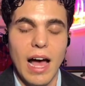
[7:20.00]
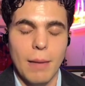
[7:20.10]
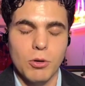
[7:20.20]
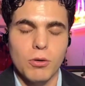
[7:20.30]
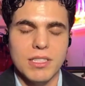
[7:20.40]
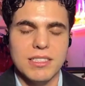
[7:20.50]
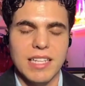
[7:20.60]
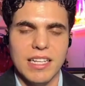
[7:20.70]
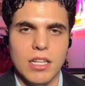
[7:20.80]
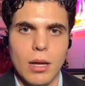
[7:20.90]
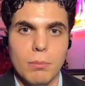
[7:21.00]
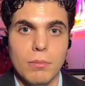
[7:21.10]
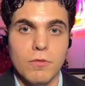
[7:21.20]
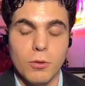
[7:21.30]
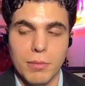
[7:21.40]
I'm going to stand up
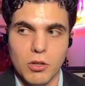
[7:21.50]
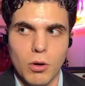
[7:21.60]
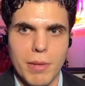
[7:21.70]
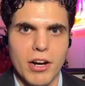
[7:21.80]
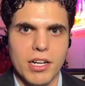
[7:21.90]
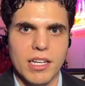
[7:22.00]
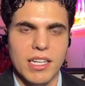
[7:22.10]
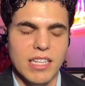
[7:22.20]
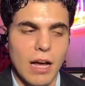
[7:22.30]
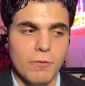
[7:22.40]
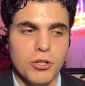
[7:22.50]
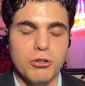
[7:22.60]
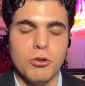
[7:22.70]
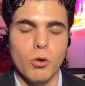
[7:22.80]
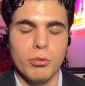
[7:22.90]
for middle America and not for
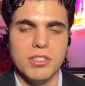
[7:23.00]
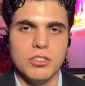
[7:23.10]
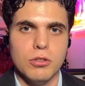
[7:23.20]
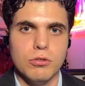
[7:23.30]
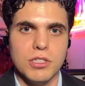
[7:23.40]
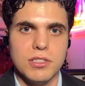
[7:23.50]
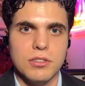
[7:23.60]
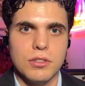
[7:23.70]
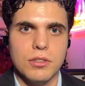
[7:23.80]
you corporate stooges.